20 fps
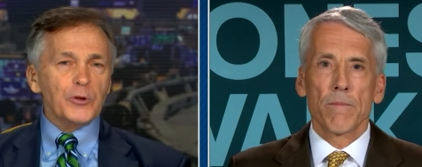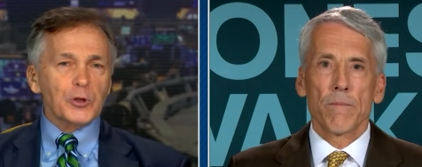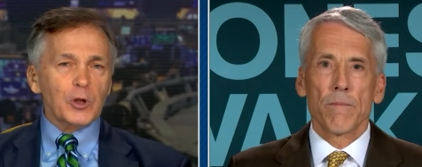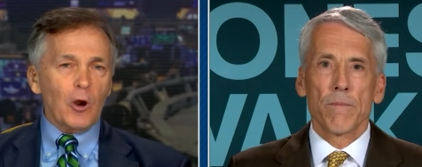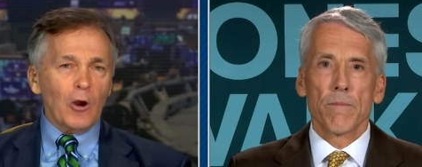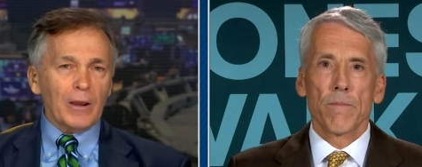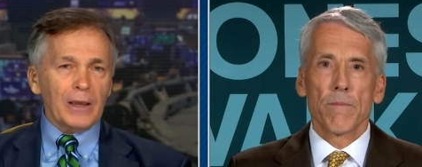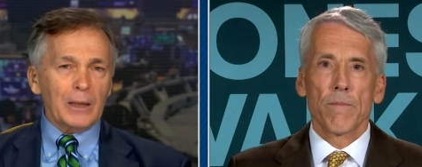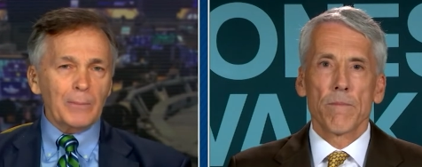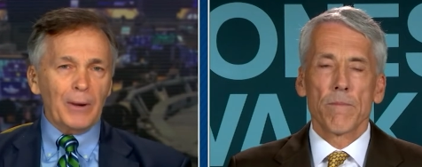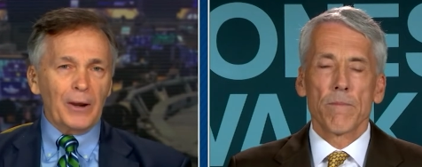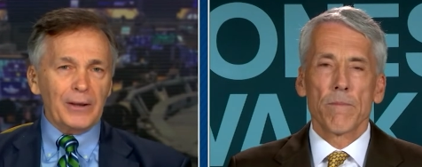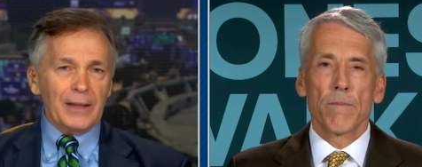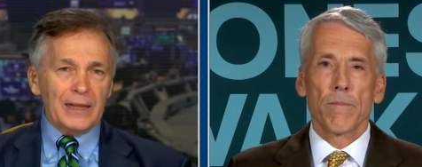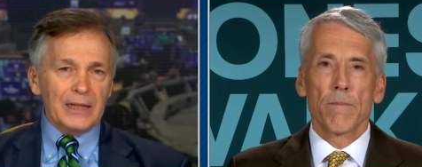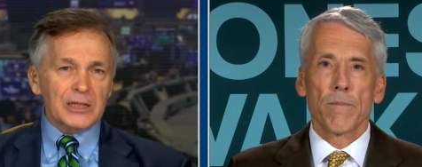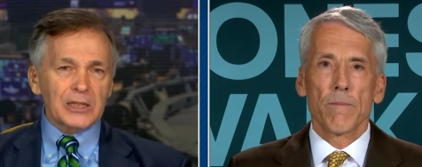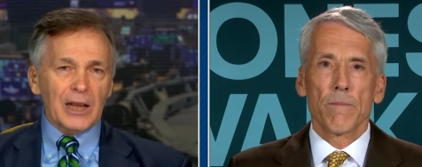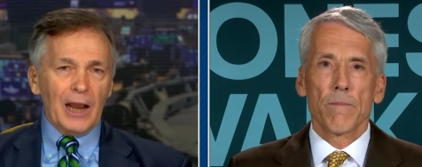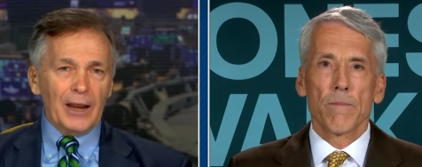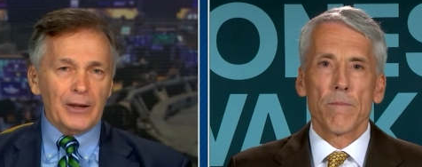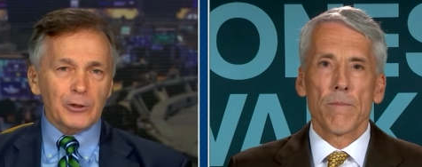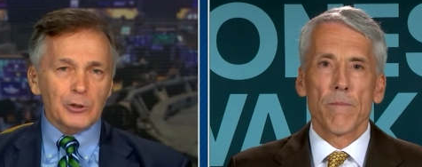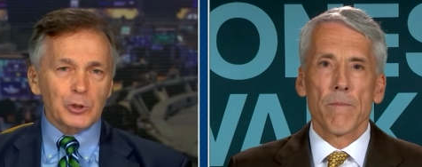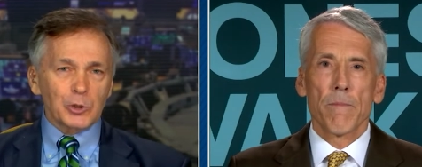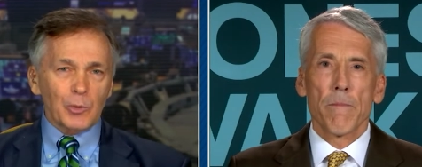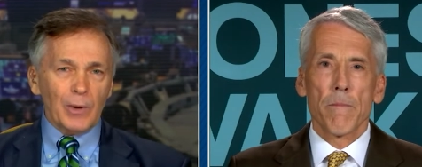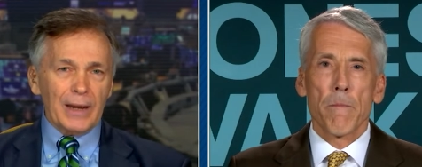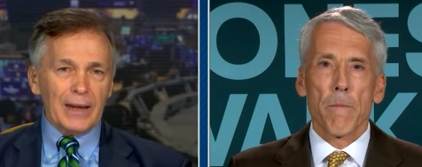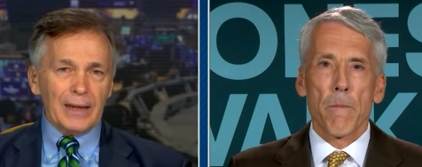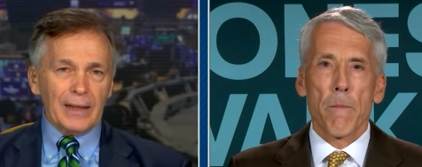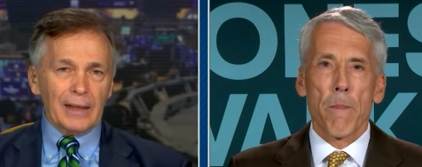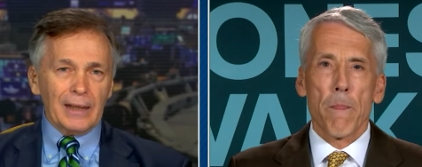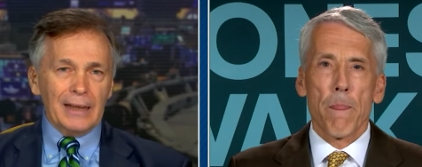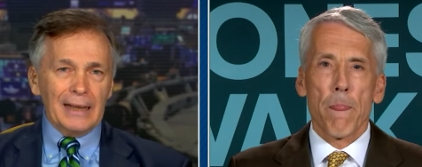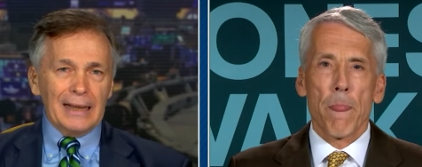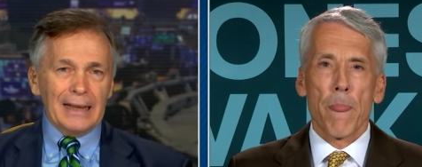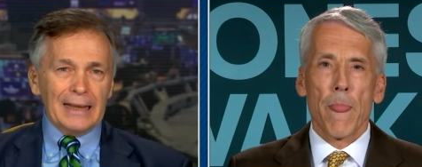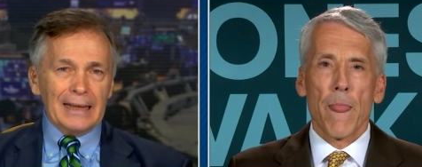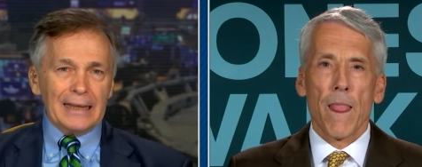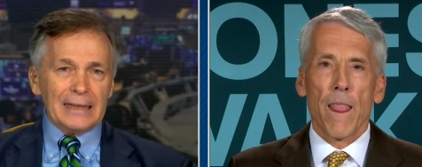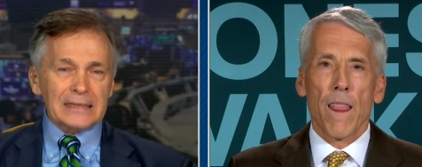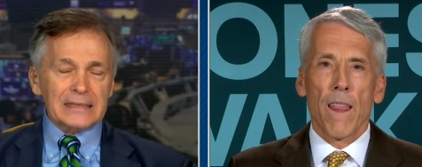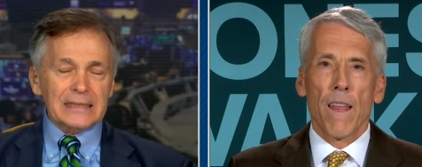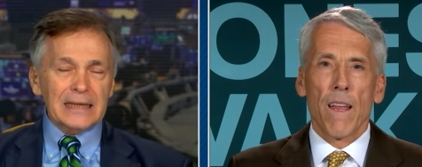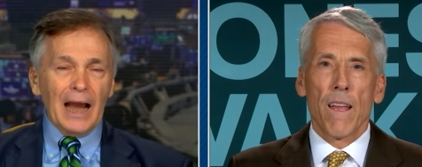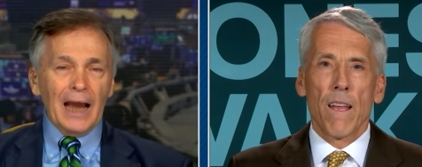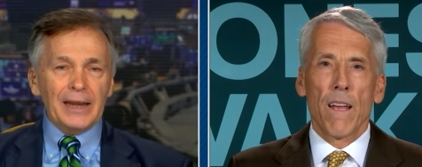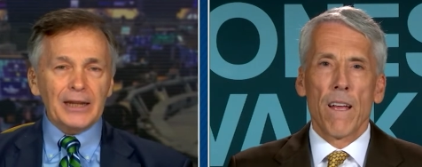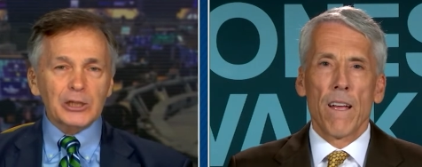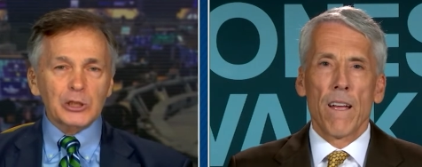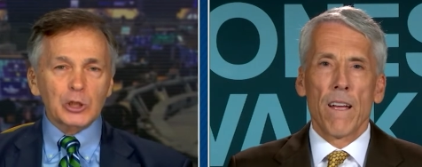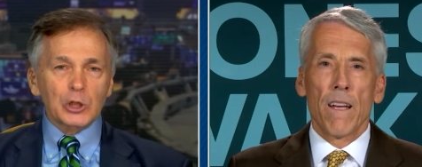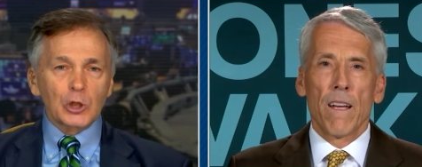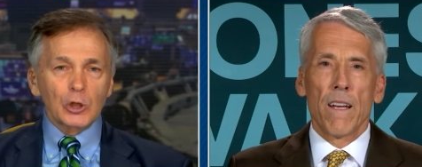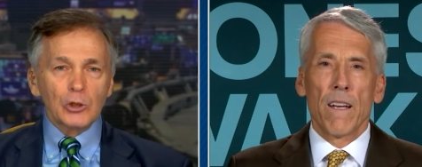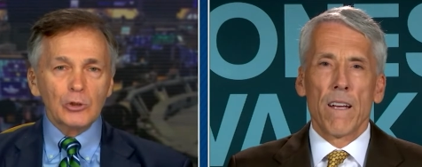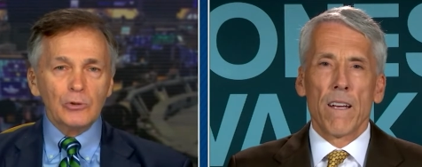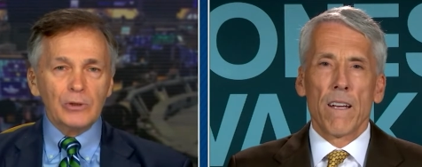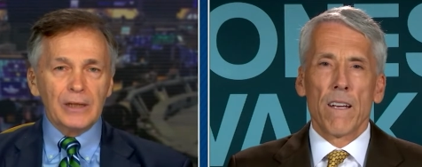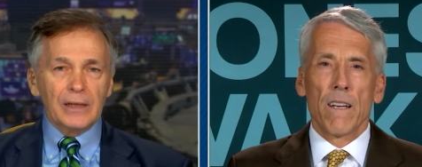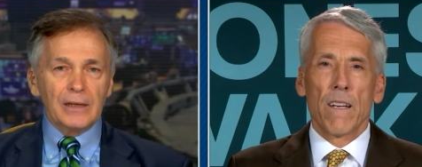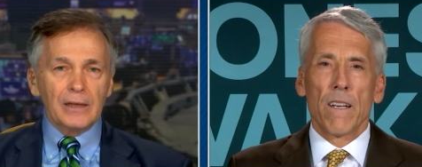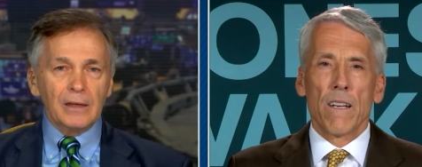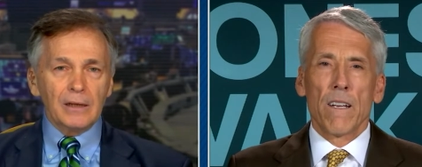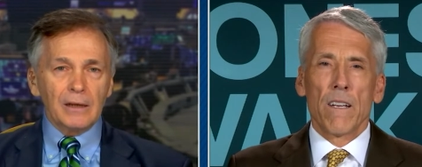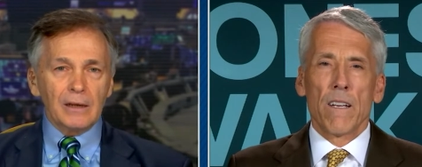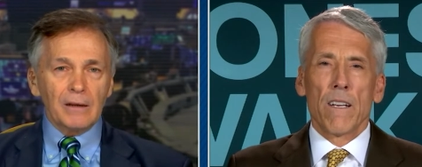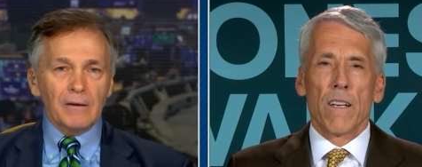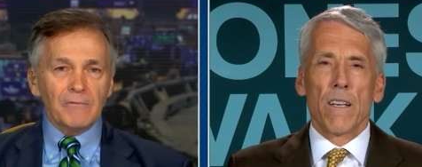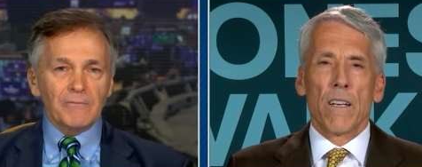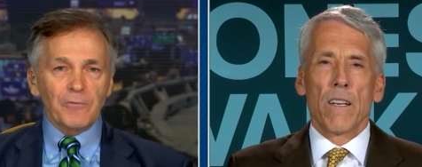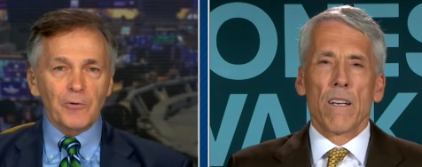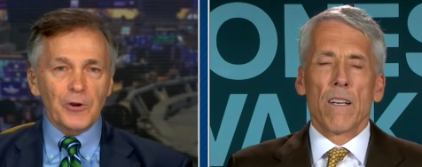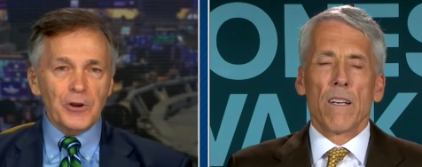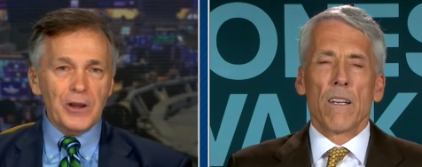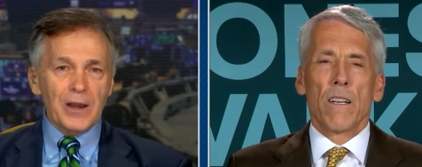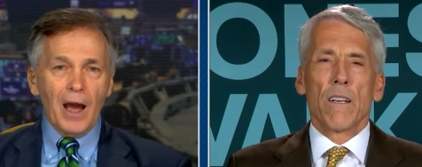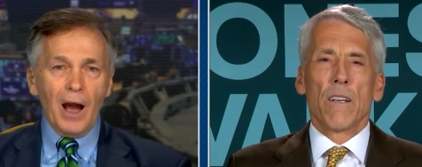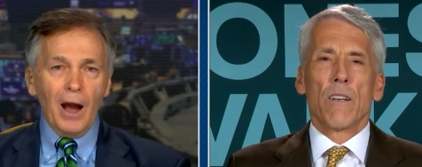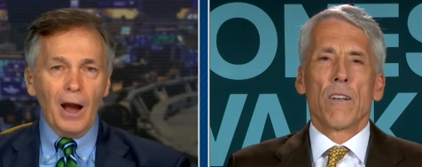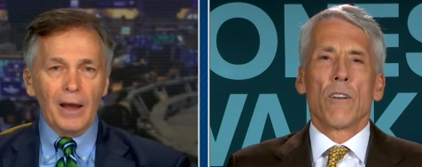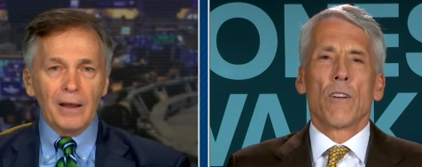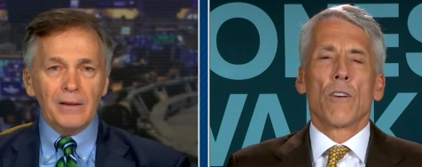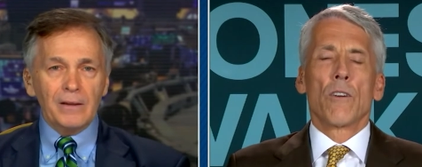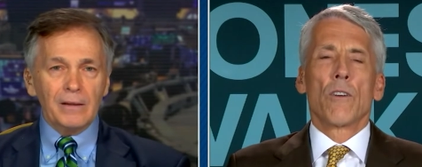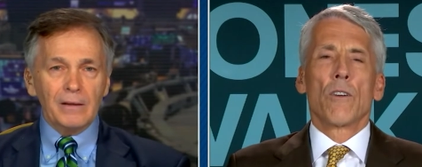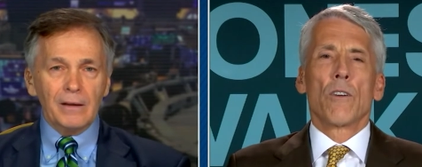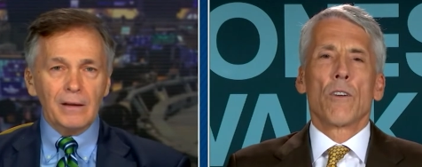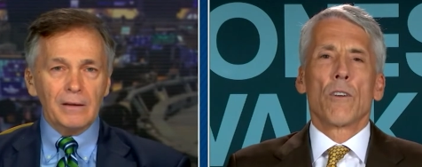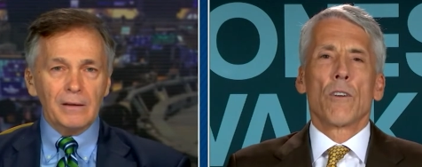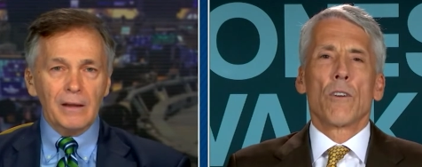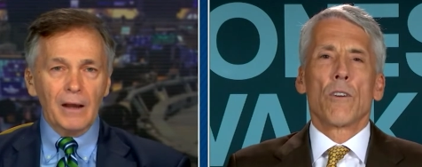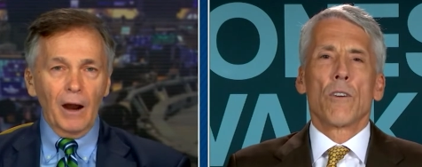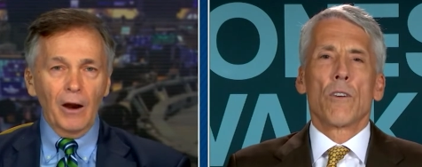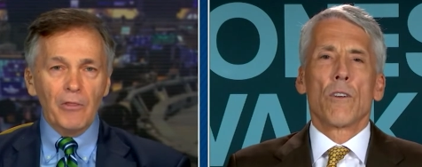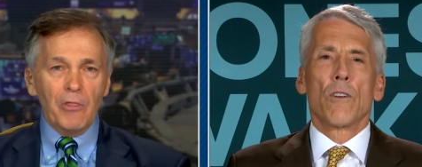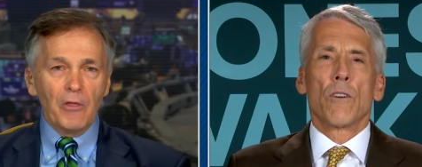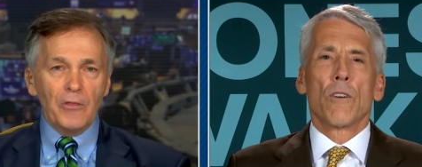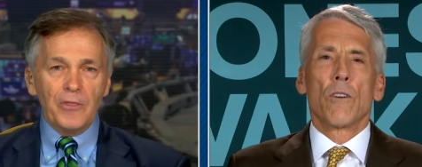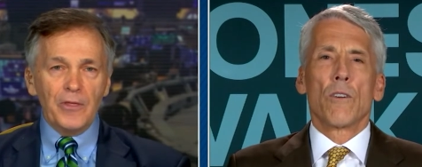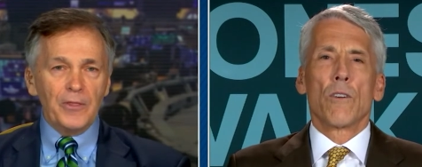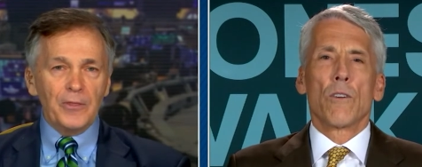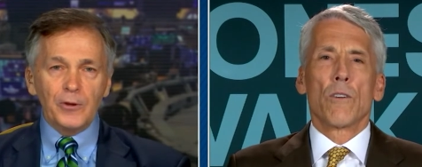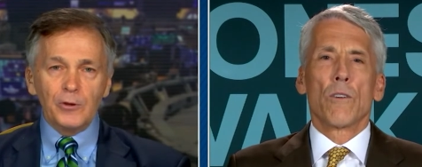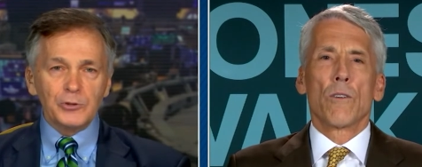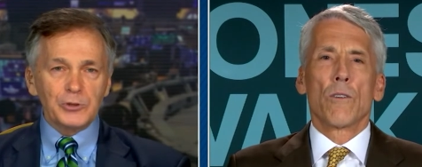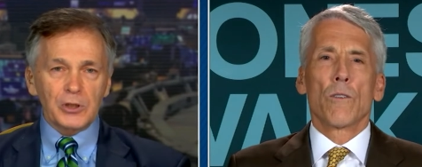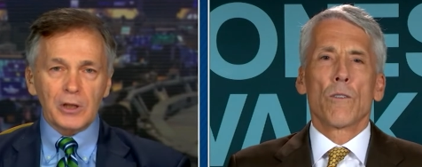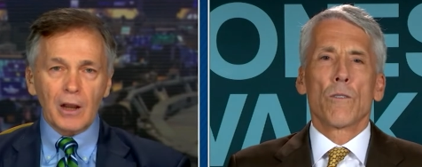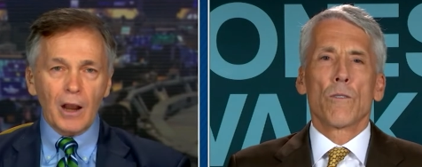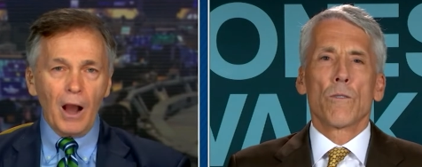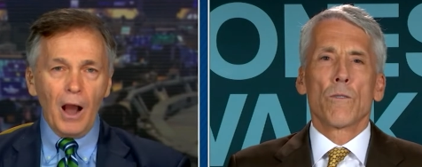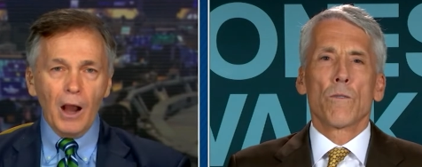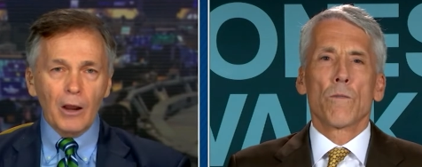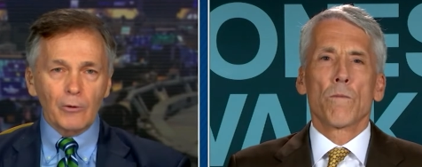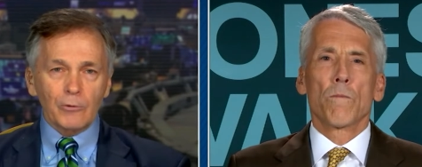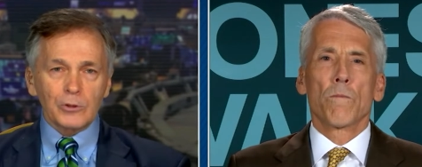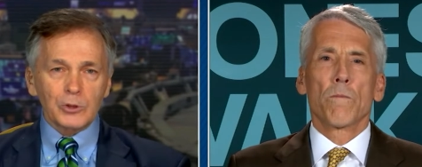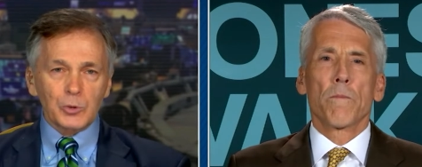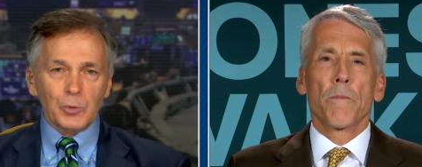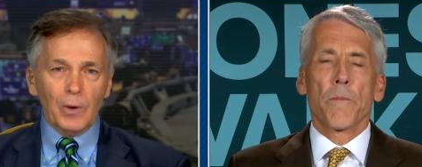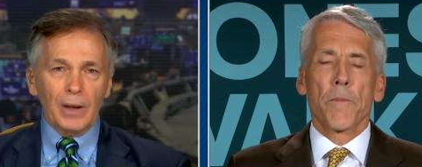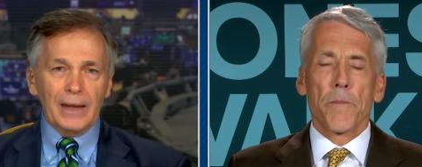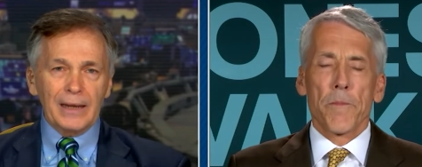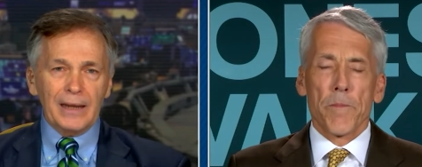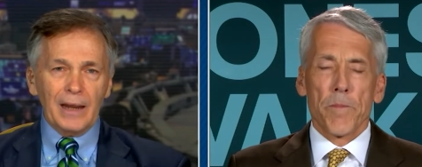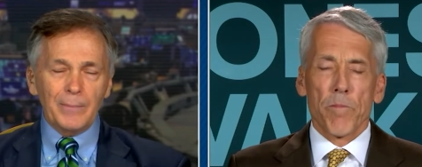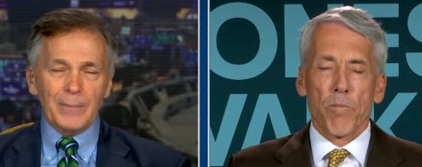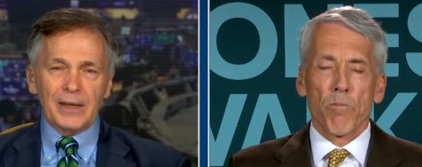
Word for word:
Speaker 1: you're talking about insider trading, it's not excluded for not other than those in Congress, right?